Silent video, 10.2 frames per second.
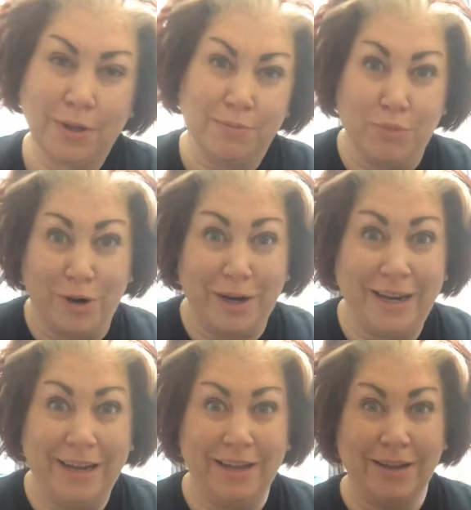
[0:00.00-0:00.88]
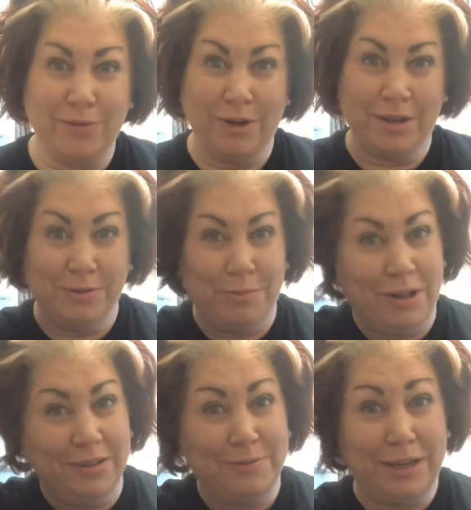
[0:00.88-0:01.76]
Morning. Welcome to
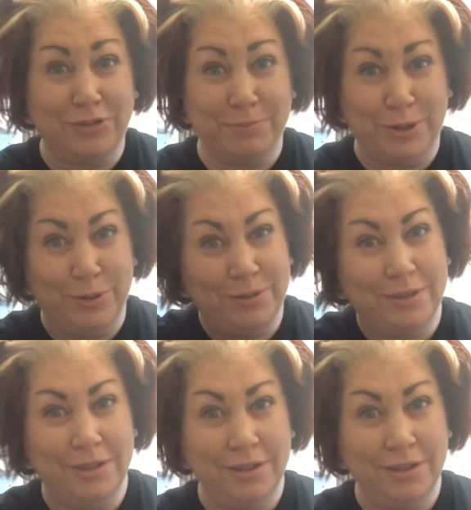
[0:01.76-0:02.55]
Paula's Pantry Post.